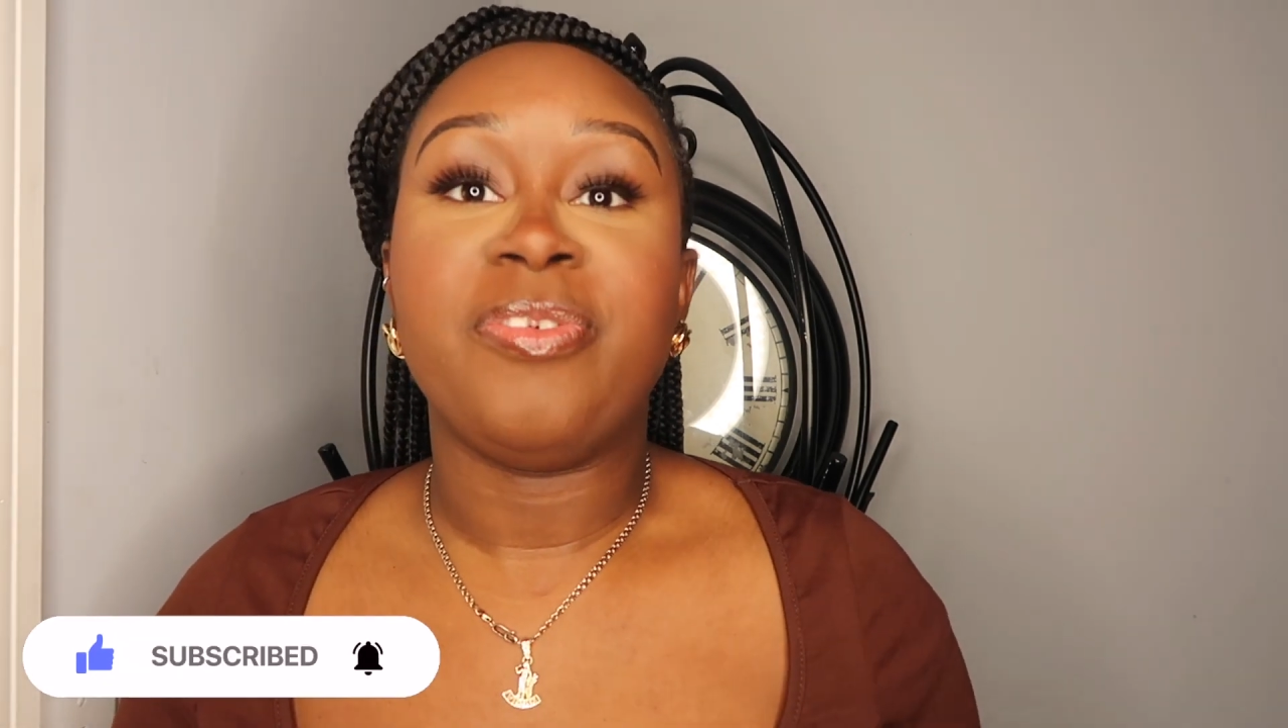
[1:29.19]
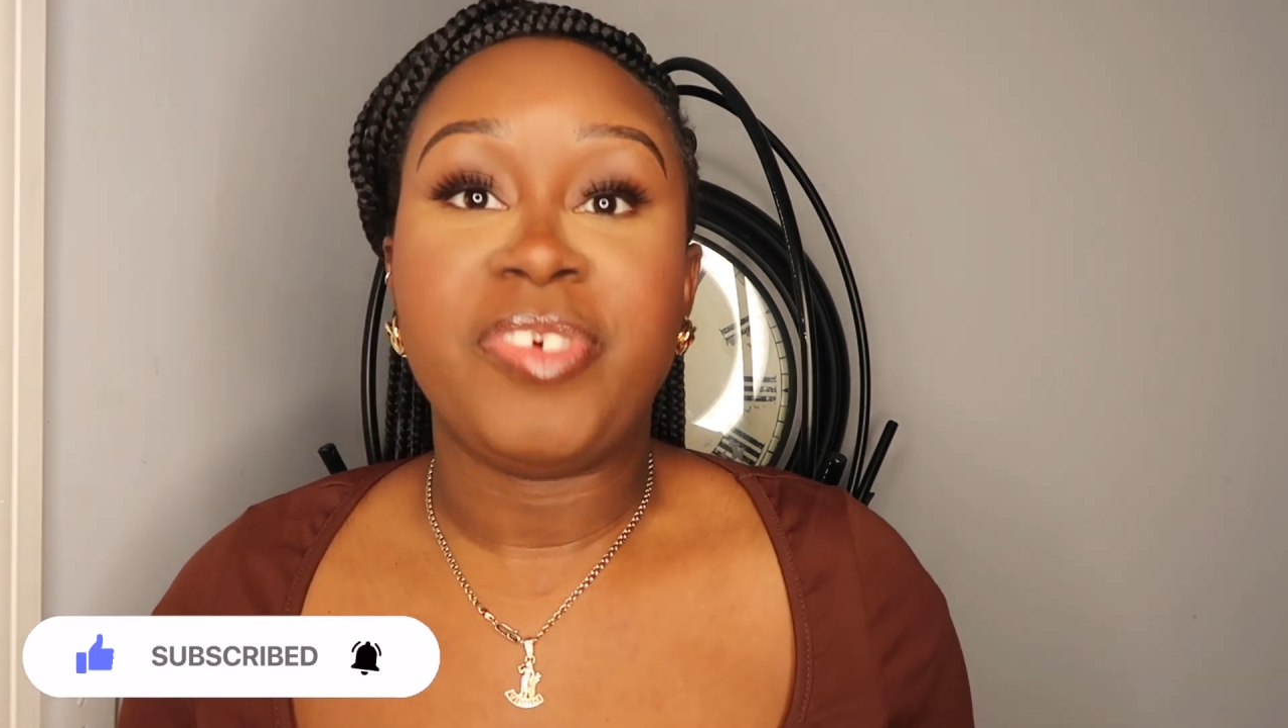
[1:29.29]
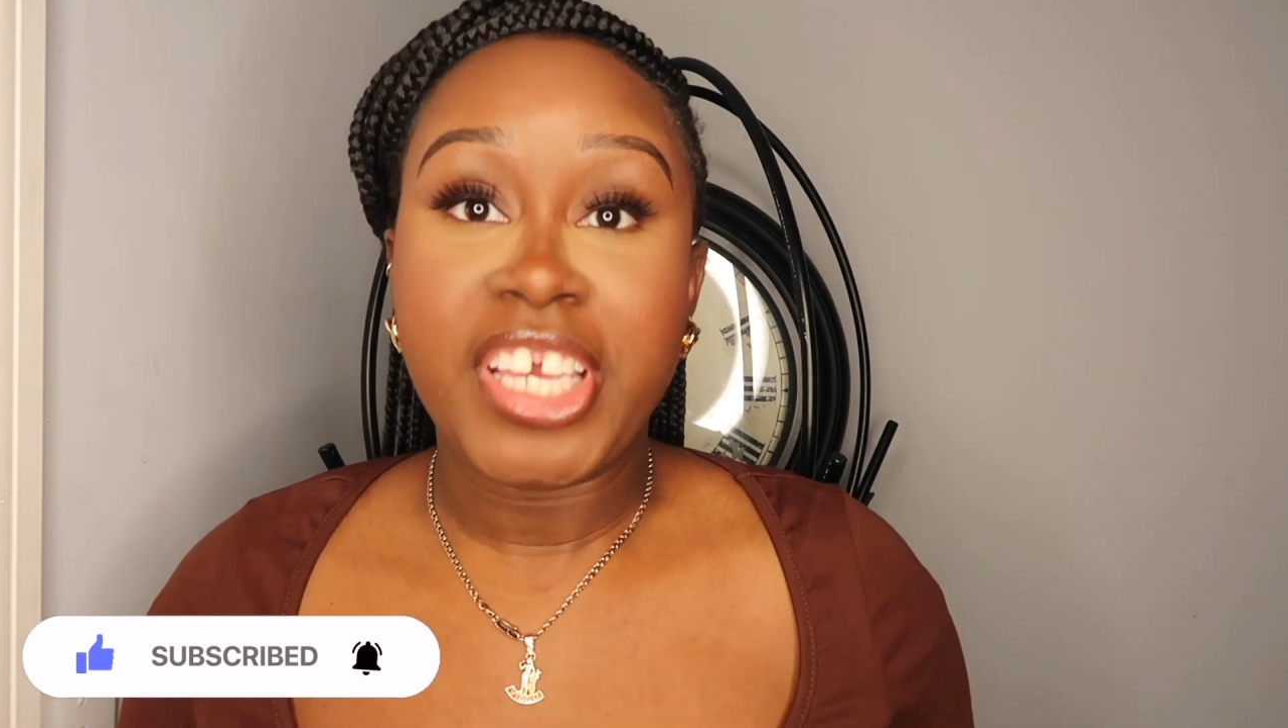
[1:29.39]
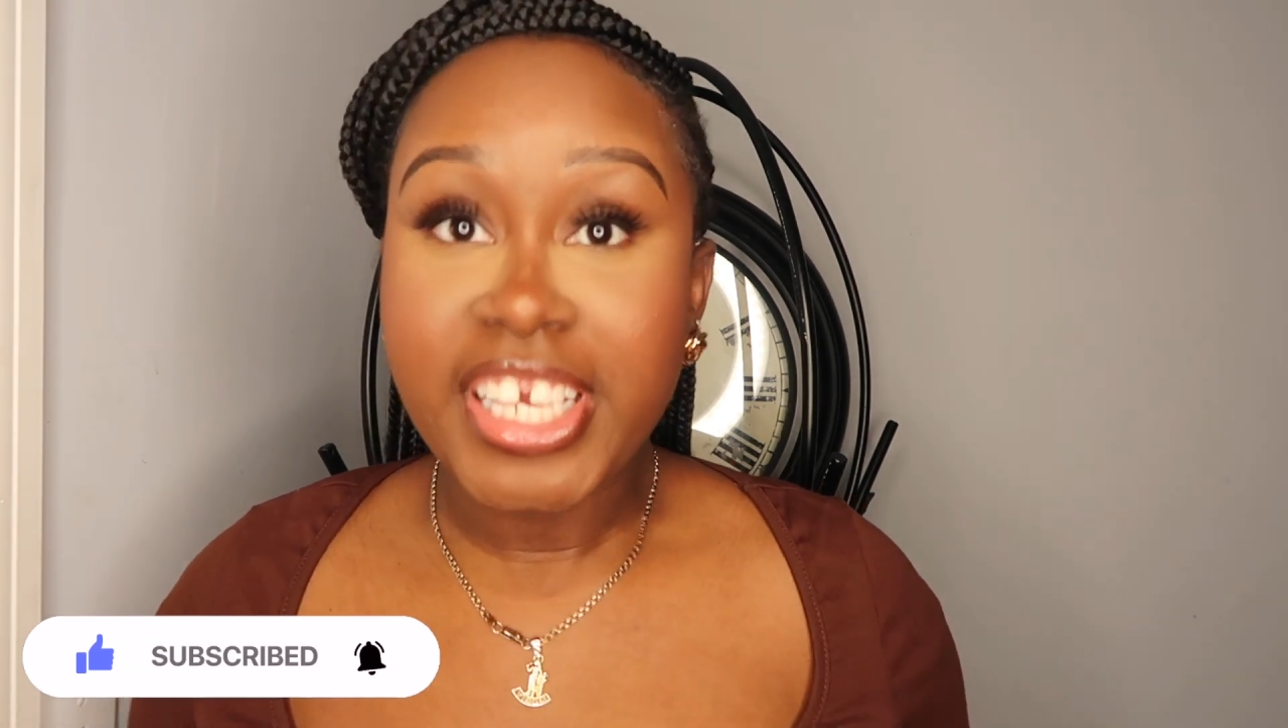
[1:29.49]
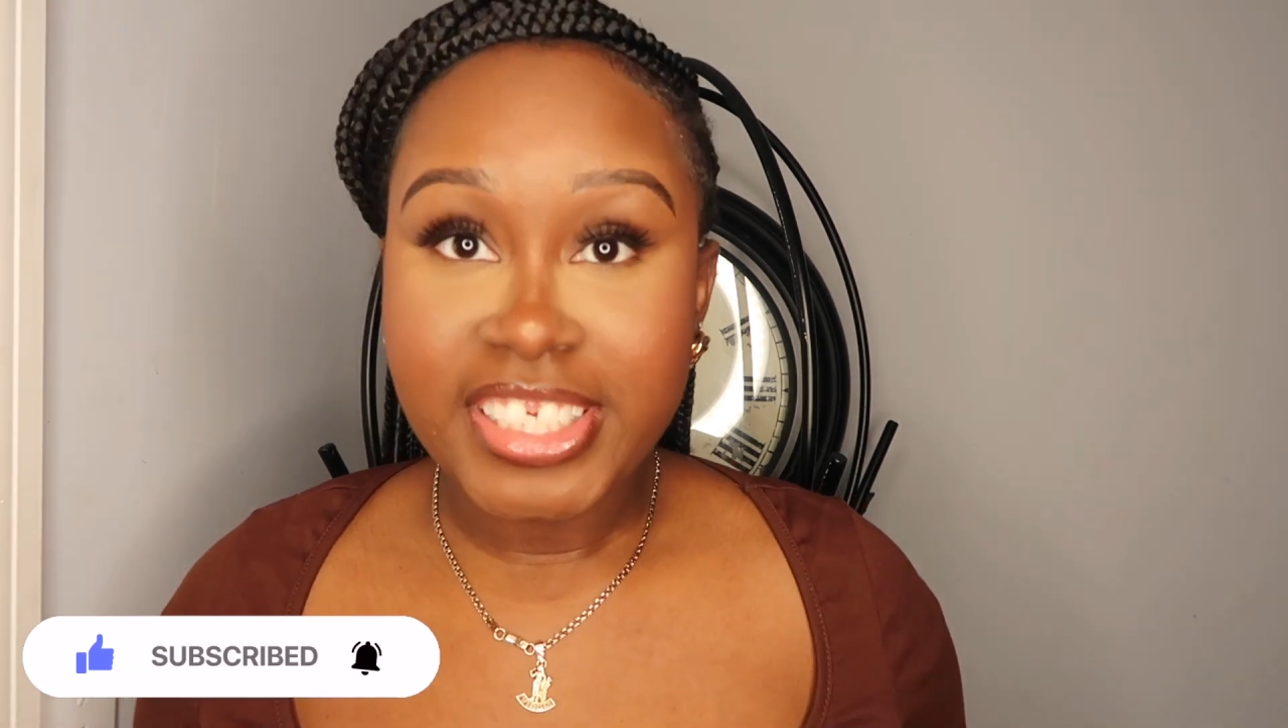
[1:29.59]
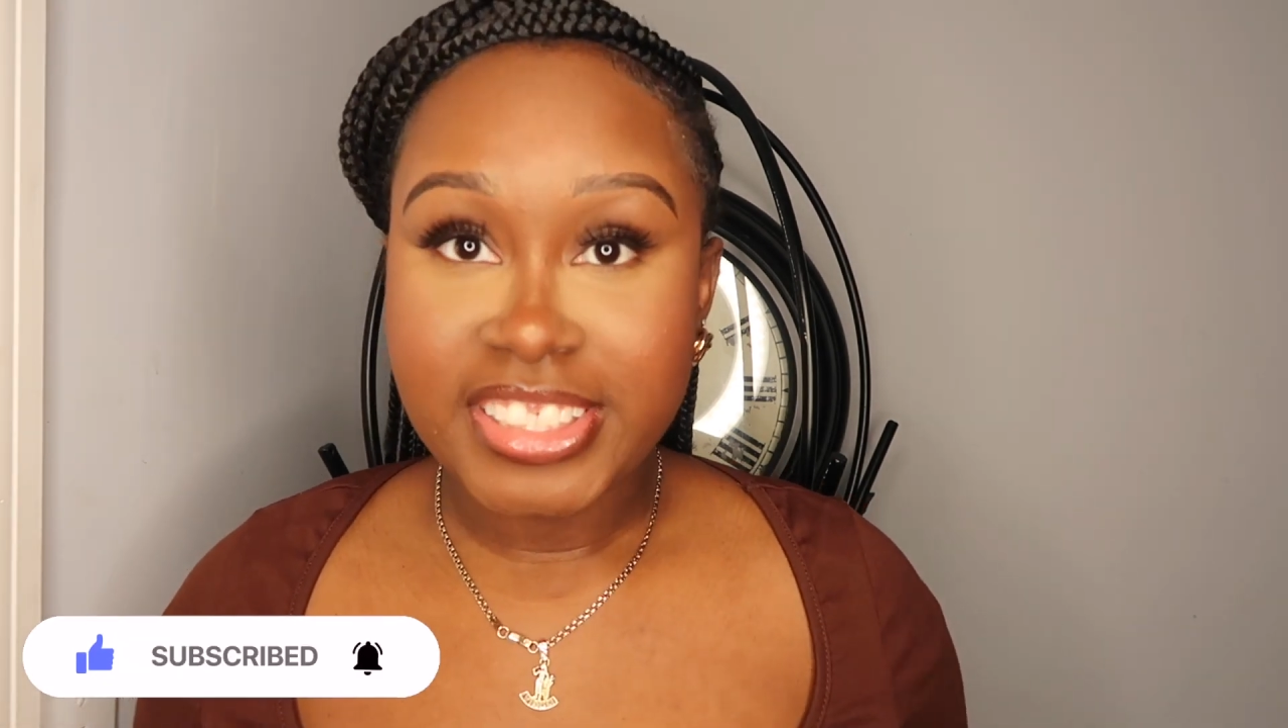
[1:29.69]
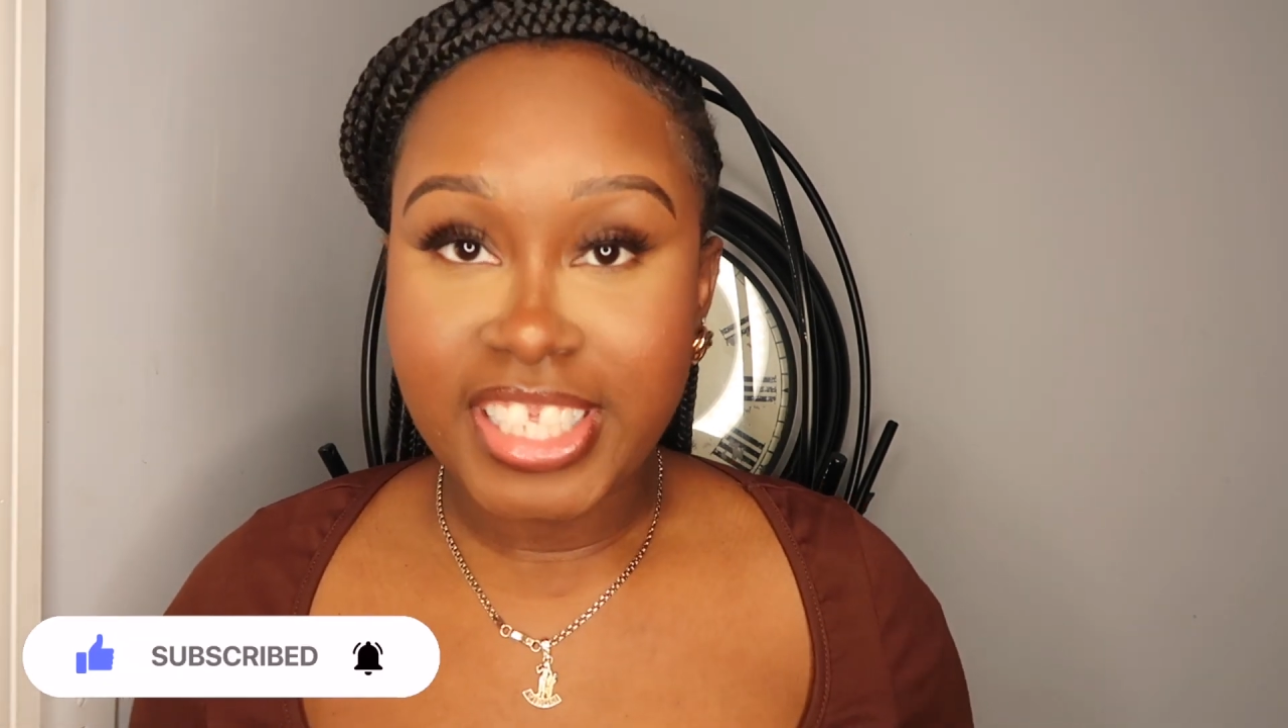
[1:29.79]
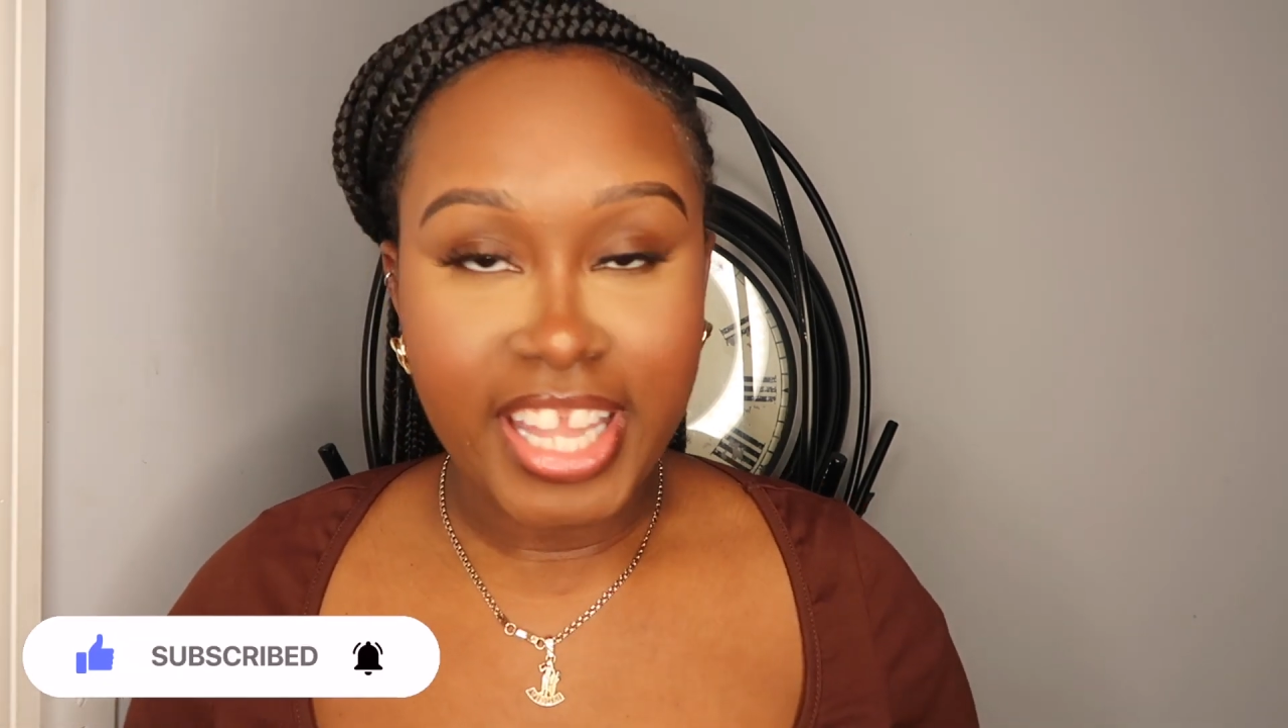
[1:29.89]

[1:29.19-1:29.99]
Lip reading: fix,